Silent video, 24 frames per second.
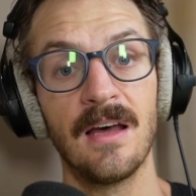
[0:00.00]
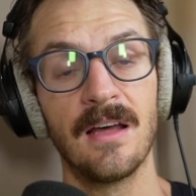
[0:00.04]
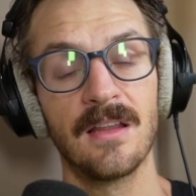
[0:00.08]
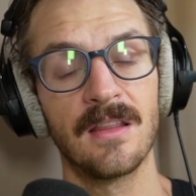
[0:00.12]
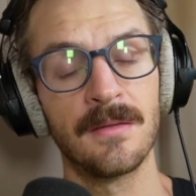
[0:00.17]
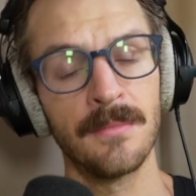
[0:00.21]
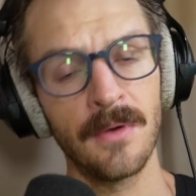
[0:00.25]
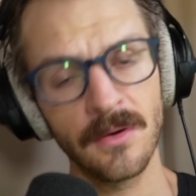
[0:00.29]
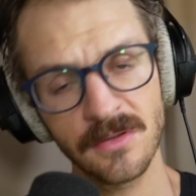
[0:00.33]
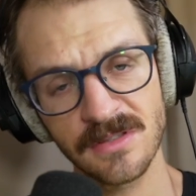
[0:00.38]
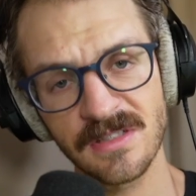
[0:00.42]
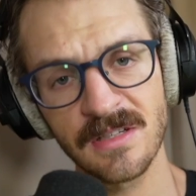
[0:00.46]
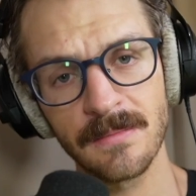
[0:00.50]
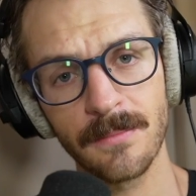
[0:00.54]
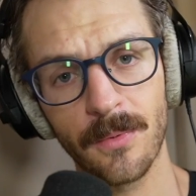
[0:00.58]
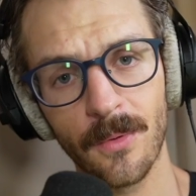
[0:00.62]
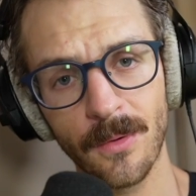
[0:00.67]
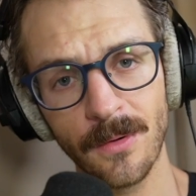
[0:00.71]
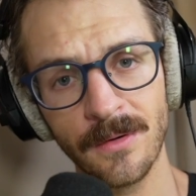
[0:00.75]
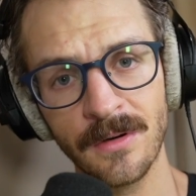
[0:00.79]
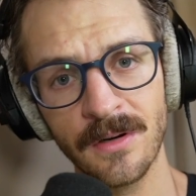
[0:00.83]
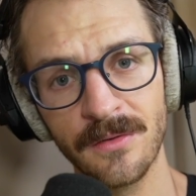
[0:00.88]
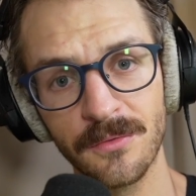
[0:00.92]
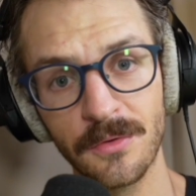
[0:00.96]
The most
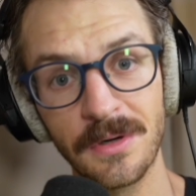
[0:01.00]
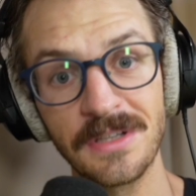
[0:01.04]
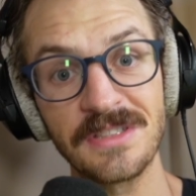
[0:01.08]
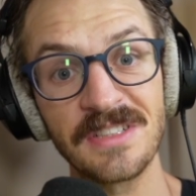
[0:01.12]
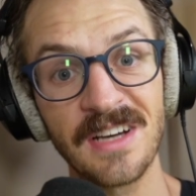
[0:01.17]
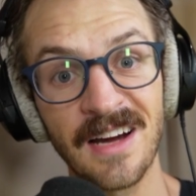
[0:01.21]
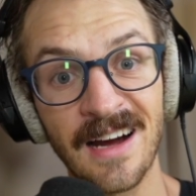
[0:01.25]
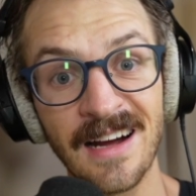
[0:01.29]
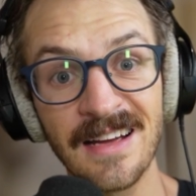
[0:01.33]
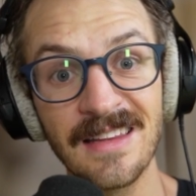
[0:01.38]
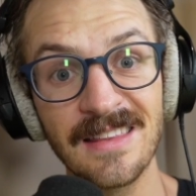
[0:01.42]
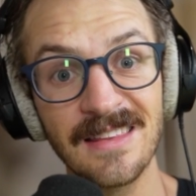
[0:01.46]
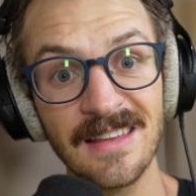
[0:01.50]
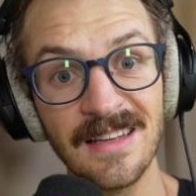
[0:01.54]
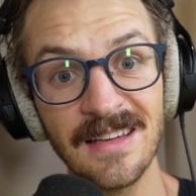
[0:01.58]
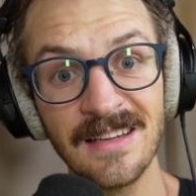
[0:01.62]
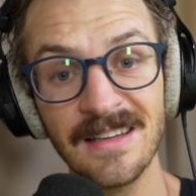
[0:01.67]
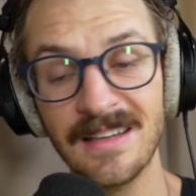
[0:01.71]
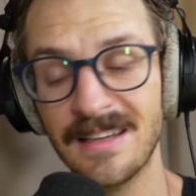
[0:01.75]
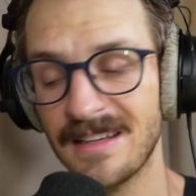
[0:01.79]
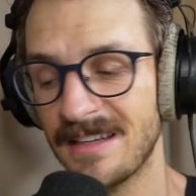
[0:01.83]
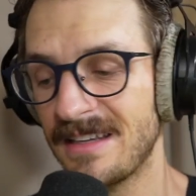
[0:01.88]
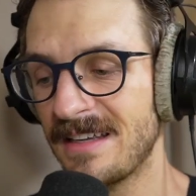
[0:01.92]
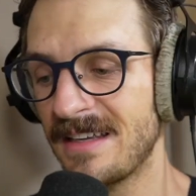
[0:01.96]
important of which, I
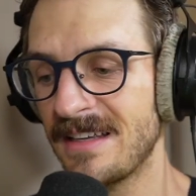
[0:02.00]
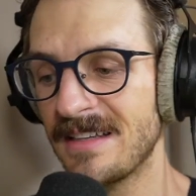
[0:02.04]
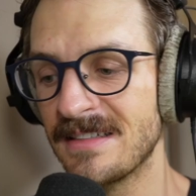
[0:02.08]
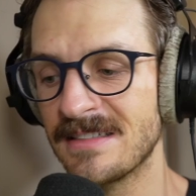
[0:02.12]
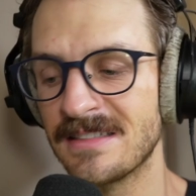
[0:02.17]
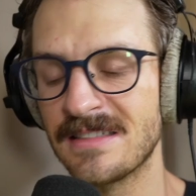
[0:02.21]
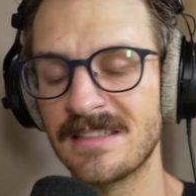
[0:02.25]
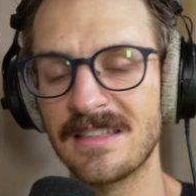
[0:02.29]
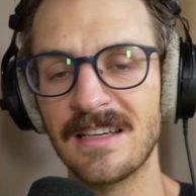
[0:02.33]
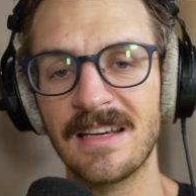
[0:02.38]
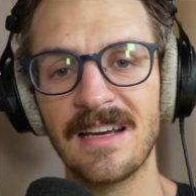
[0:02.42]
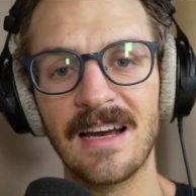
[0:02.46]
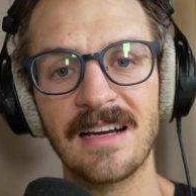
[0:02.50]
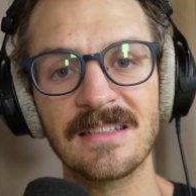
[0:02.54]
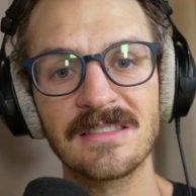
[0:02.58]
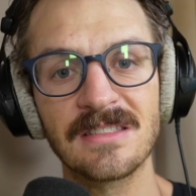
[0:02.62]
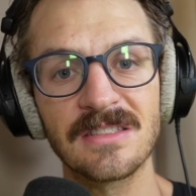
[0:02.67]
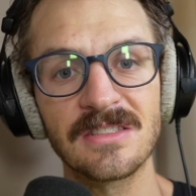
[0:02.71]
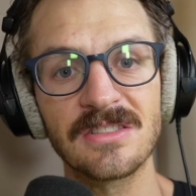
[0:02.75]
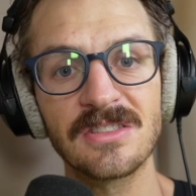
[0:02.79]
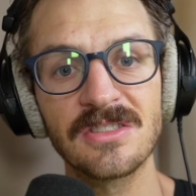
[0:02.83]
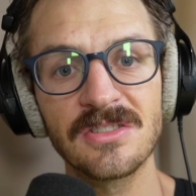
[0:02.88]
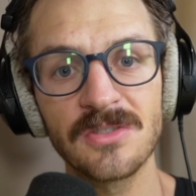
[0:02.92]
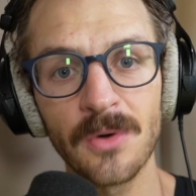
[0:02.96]
think, is as
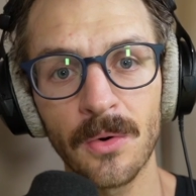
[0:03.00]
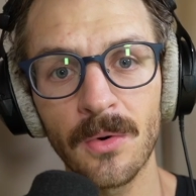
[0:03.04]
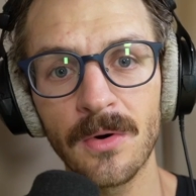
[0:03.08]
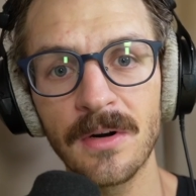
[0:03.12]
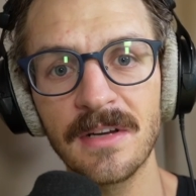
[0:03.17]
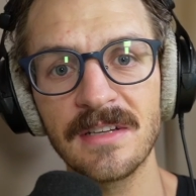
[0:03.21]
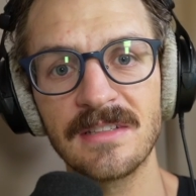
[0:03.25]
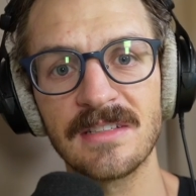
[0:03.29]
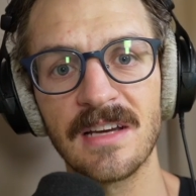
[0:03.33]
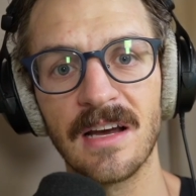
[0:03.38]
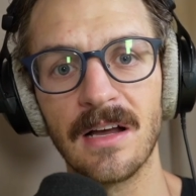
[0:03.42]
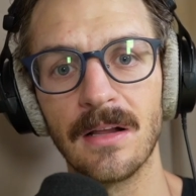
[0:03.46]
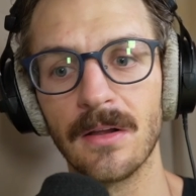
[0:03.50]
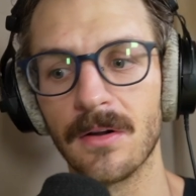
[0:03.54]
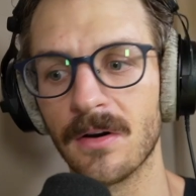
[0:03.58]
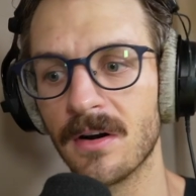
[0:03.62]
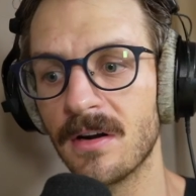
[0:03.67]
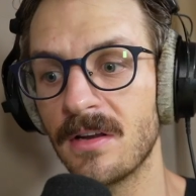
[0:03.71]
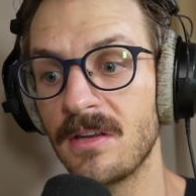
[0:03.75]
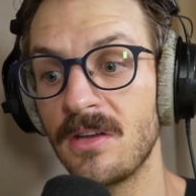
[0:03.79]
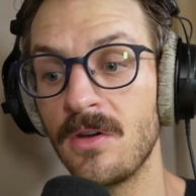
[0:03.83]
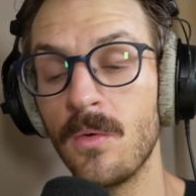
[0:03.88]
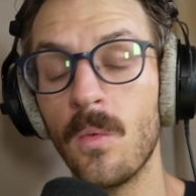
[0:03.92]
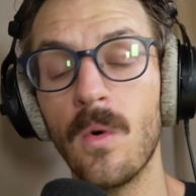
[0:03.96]
a
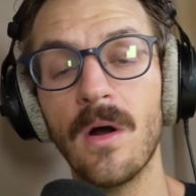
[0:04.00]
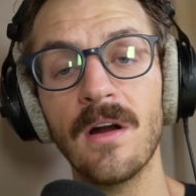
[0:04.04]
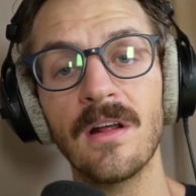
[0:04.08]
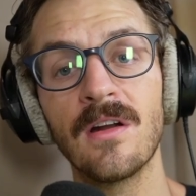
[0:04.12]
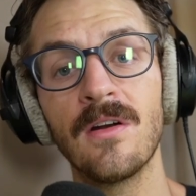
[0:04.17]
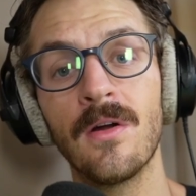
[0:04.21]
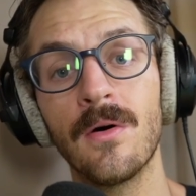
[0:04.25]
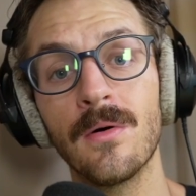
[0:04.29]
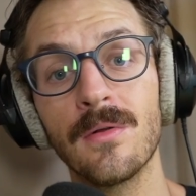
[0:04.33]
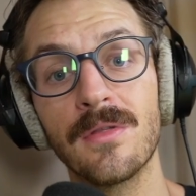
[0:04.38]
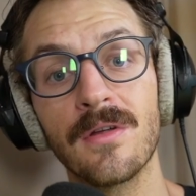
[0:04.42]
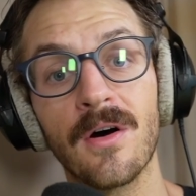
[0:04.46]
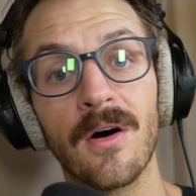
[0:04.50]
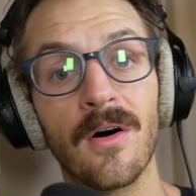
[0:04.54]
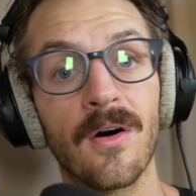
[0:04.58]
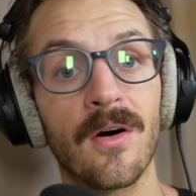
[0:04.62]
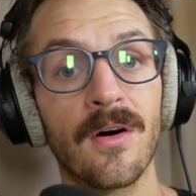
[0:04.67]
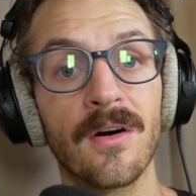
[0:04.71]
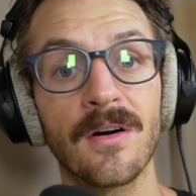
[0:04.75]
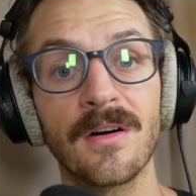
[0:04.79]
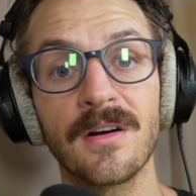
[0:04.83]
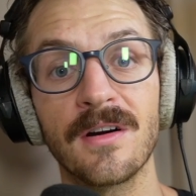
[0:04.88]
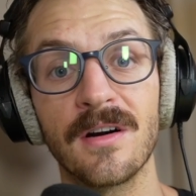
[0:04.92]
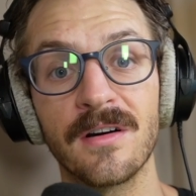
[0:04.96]
storyteller, you want to know the
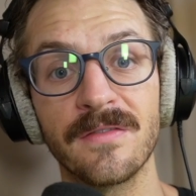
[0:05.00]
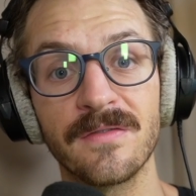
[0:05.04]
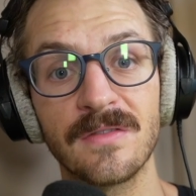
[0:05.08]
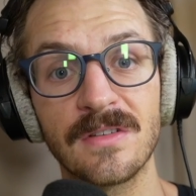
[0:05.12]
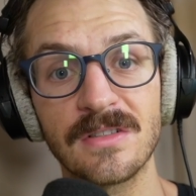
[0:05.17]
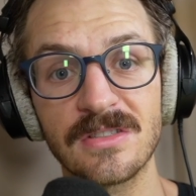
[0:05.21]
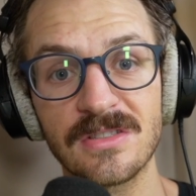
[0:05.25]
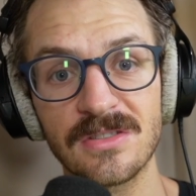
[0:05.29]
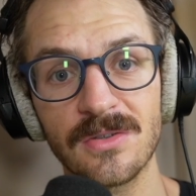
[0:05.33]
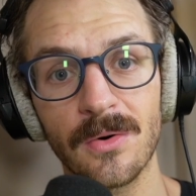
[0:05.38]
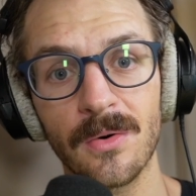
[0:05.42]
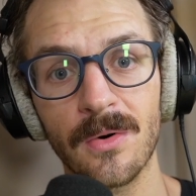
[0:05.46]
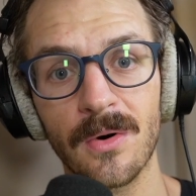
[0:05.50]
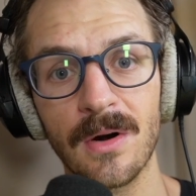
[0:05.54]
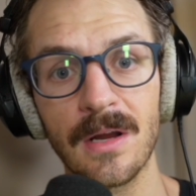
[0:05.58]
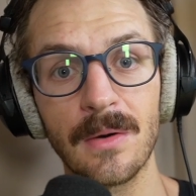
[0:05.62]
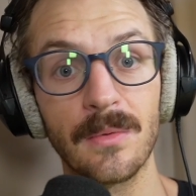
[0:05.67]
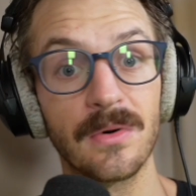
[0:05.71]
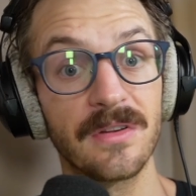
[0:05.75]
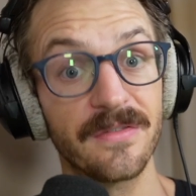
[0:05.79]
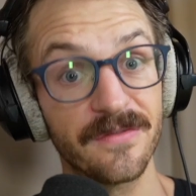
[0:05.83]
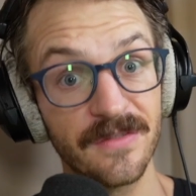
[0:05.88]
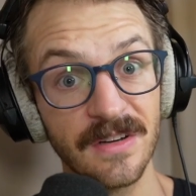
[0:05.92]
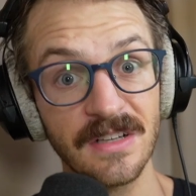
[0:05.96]
arc of the story,
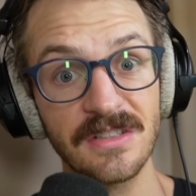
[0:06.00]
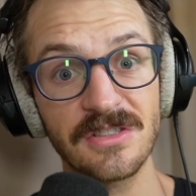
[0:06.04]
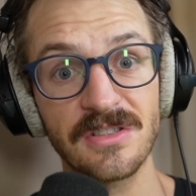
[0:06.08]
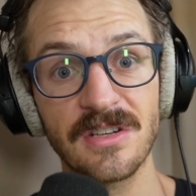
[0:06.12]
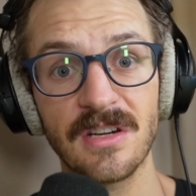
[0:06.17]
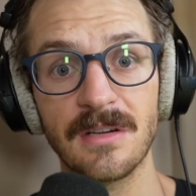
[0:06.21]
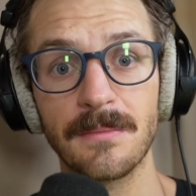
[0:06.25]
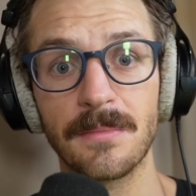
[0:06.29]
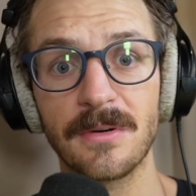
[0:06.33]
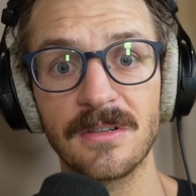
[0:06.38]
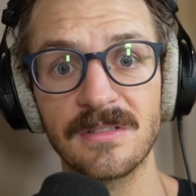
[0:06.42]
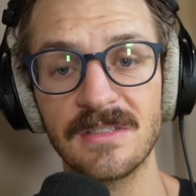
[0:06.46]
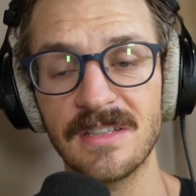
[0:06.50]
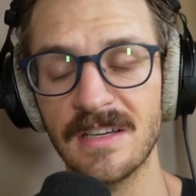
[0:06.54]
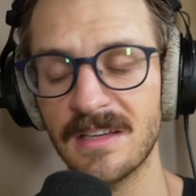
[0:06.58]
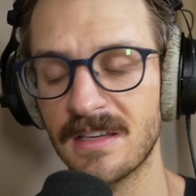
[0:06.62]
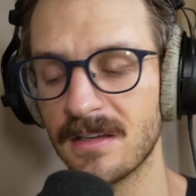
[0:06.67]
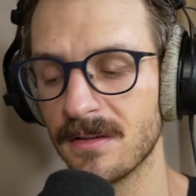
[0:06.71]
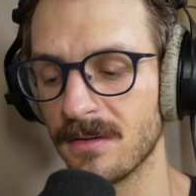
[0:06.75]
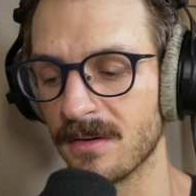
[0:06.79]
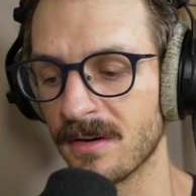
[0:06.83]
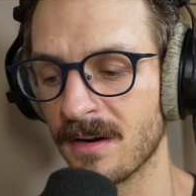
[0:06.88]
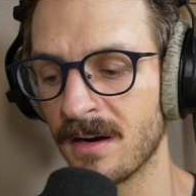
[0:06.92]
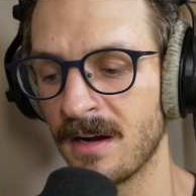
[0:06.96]
with fiction in
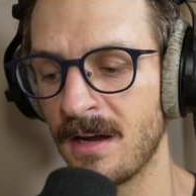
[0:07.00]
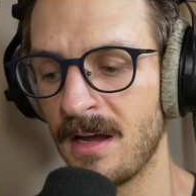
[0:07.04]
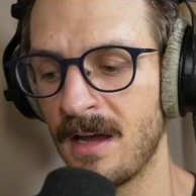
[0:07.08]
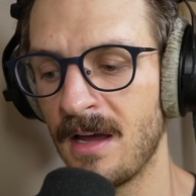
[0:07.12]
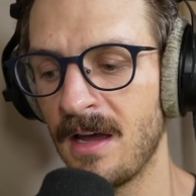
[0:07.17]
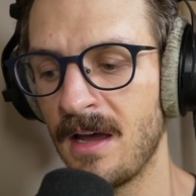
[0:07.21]
particular.